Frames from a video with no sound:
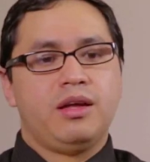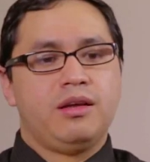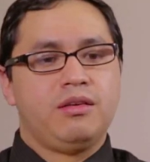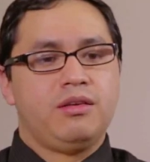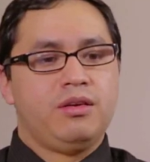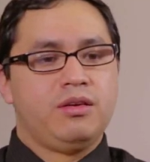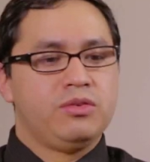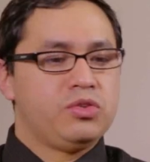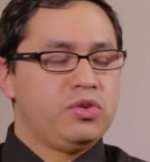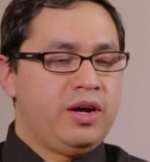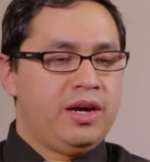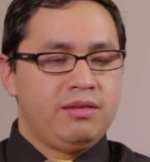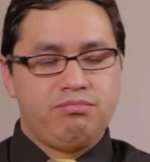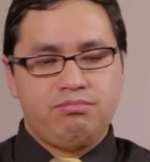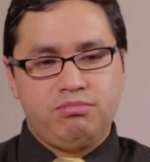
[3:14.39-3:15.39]
And, you know, so
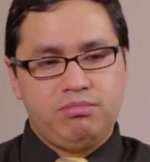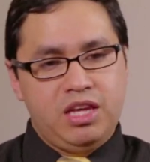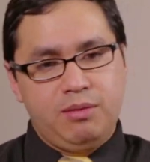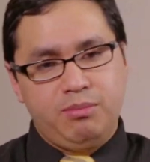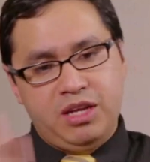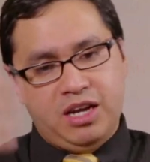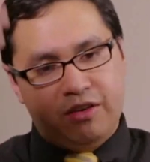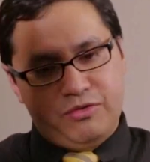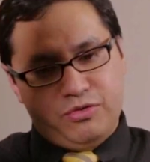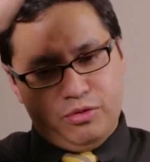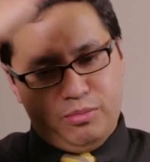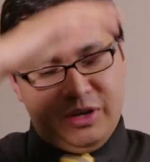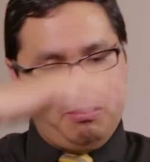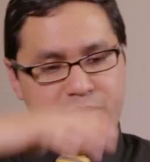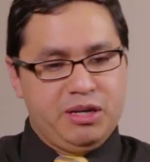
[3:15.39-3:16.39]
I came down
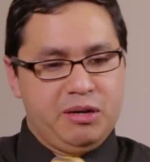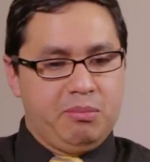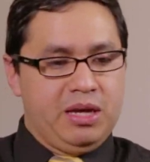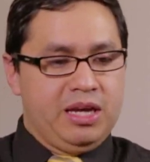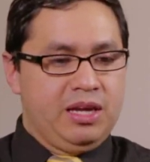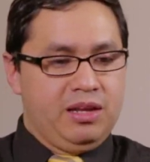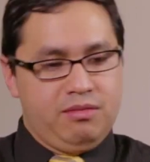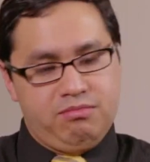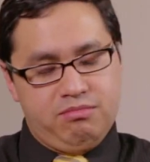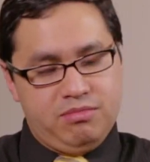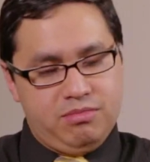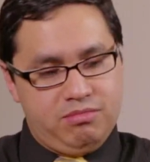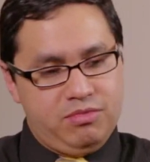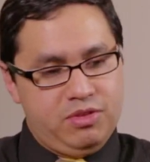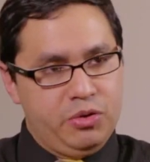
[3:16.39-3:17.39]
from my bunk bed,
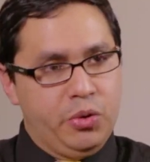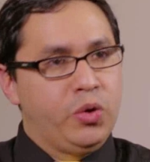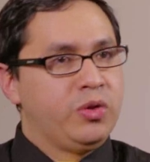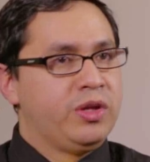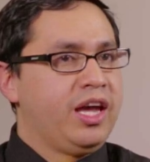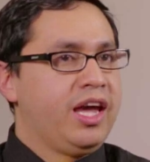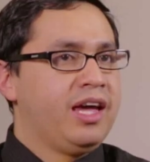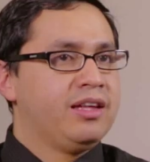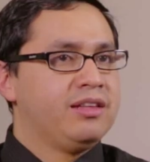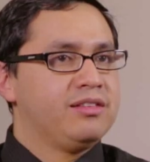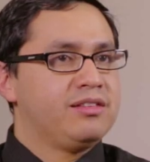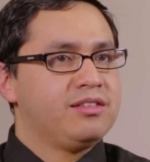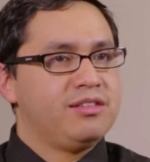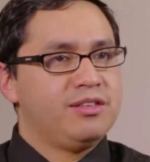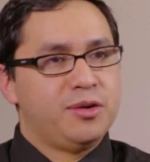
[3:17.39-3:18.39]
hold
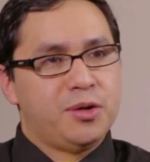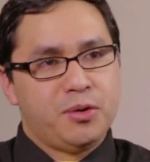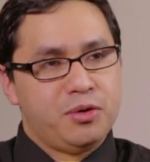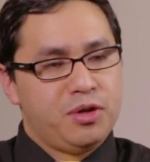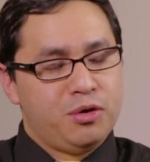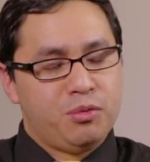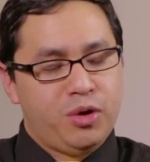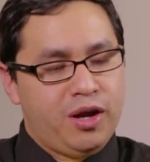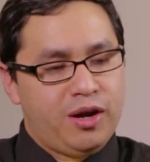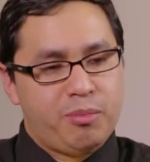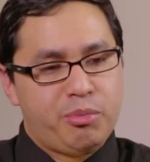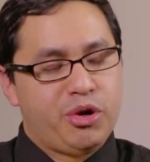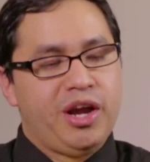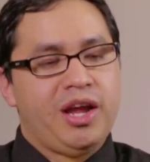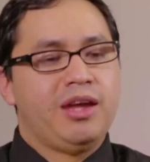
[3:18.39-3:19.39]
hands, you know, here we
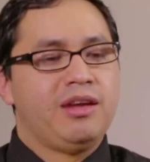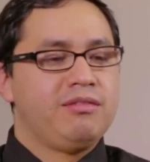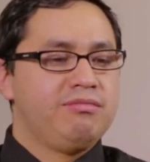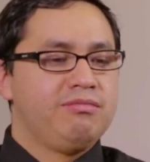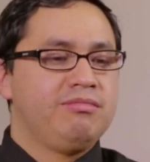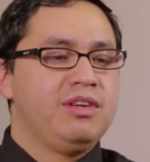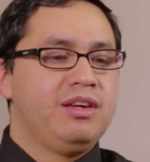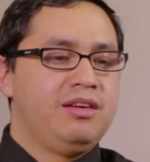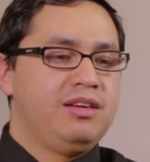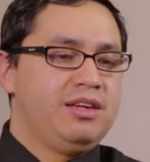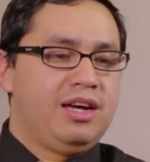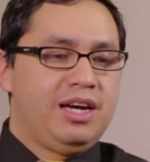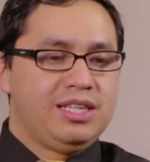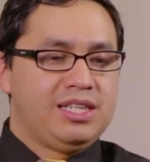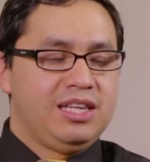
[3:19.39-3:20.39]
are praying.
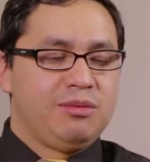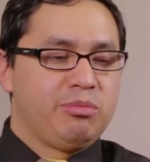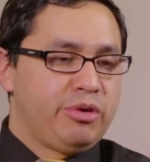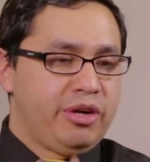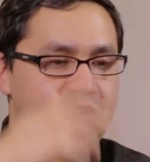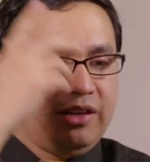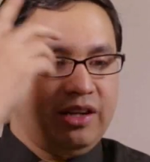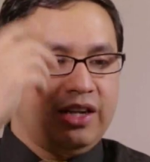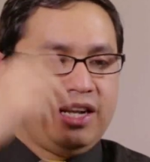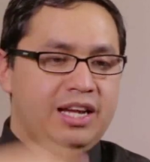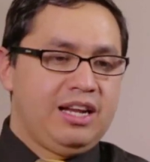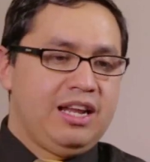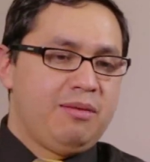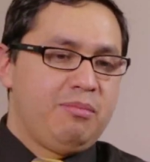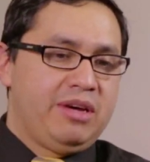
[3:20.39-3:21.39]
I say the prayer and then I
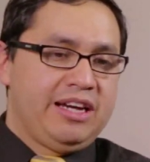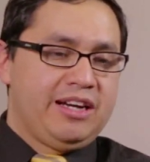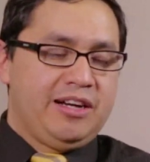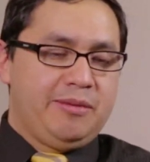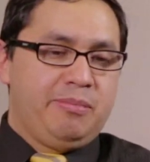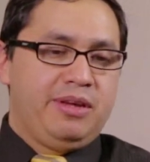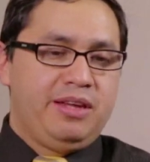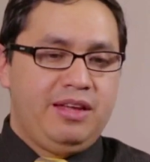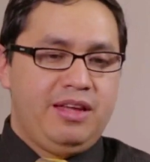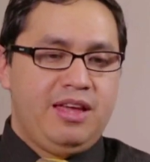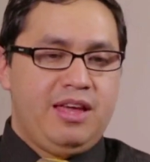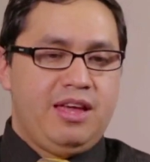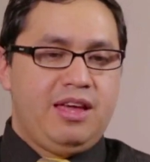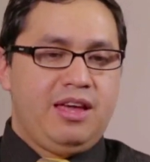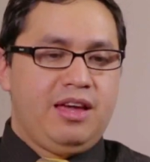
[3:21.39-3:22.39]
climb back up.
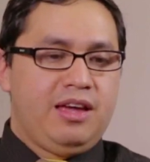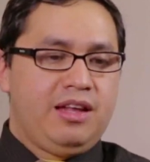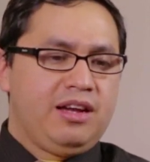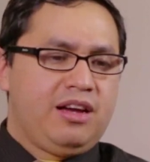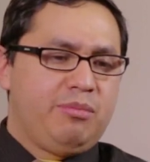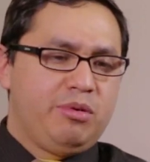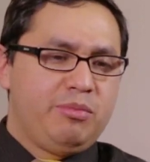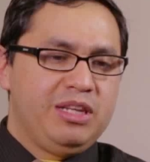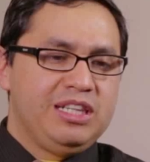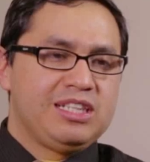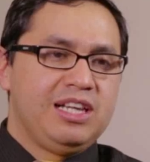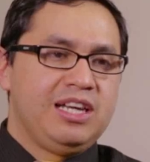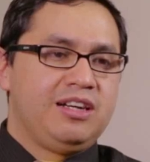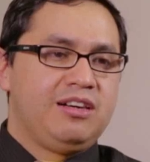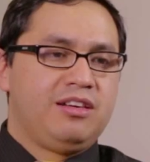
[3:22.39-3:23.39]
And a couple
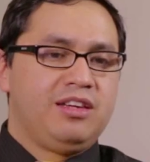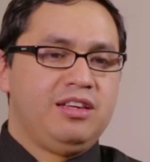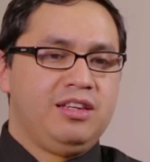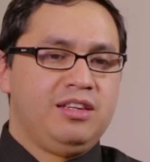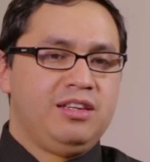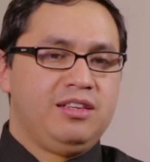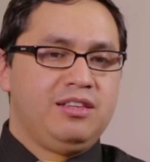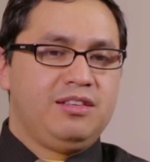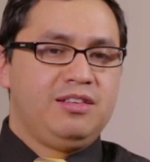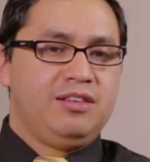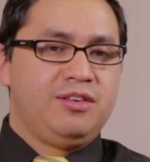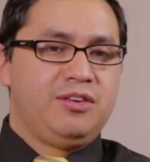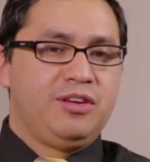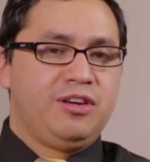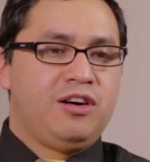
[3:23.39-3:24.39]
minutes later, he,
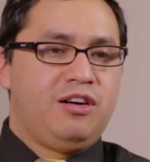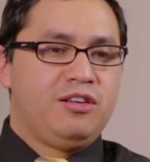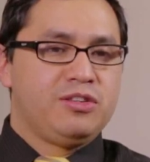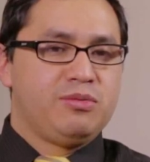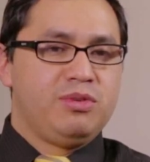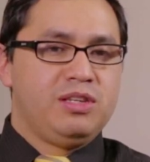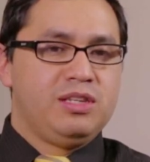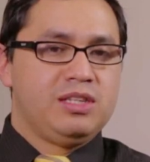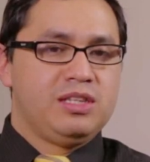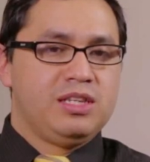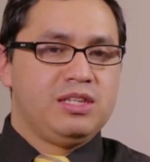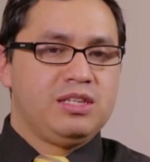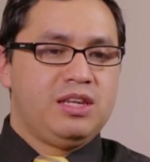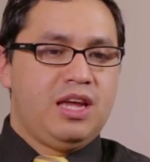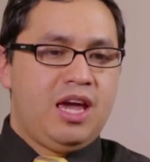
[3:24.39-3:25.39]
you know, he calls me. He
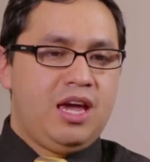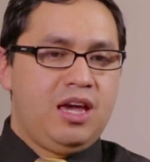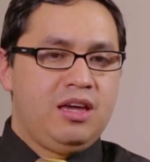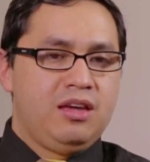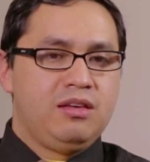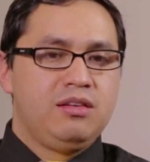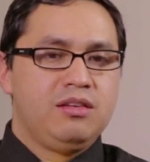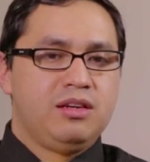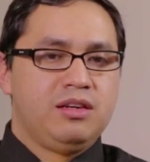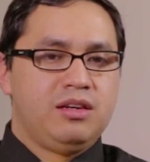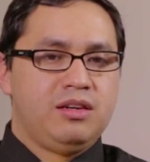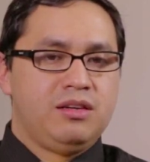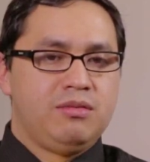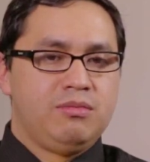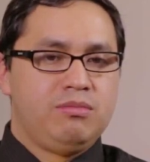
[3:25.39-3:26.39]
says, "Hey,
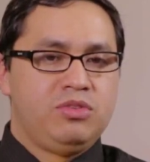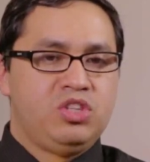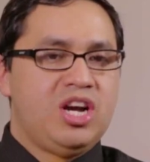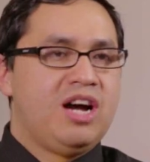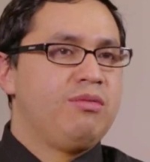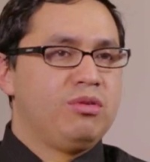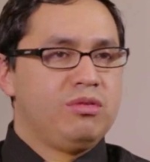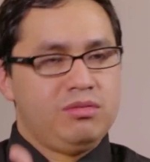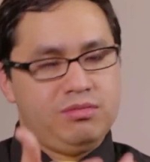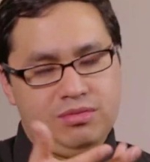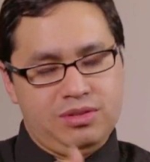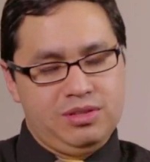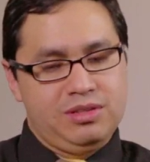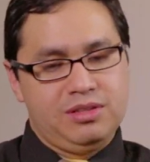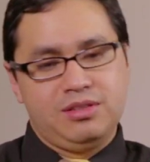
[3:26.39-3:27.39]
uh, chavo,"
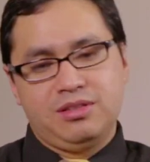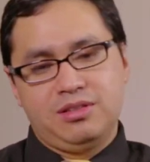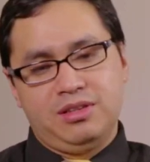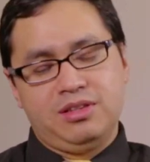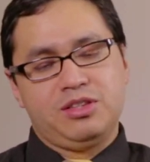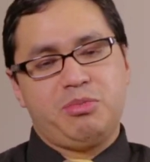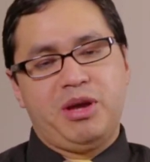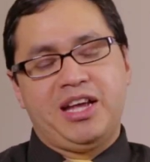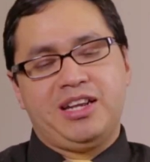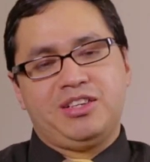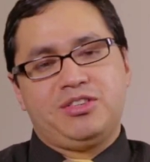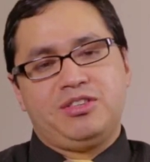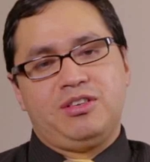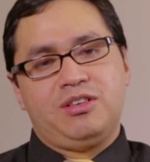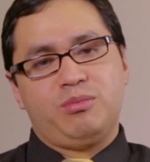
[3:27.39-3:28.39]
is, is in
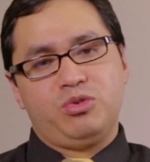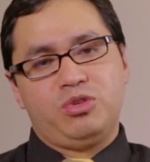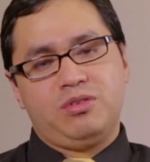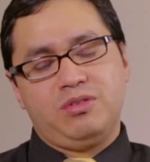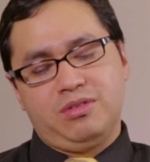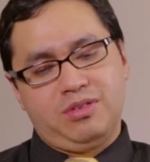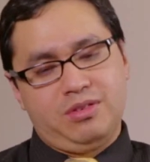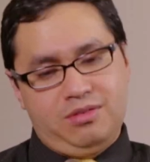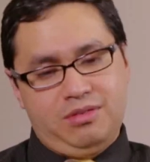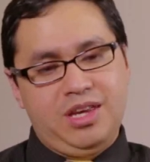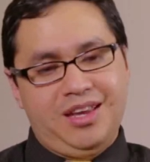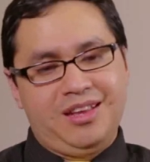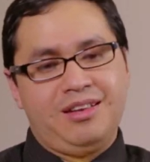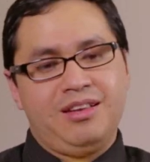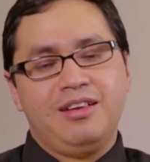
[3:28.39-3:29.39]
Spanish, you know,
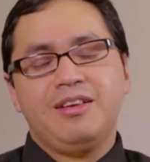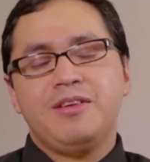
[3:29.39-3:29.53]
kid.